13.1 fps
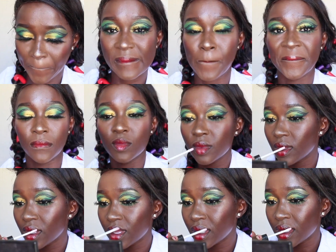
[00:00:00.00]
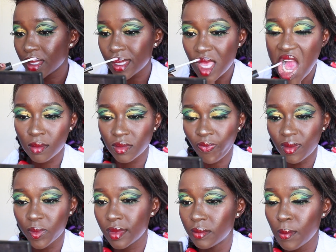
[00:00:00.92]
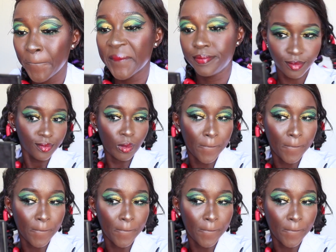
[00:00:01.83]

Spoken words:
And that's the finished look, angels. Thank you all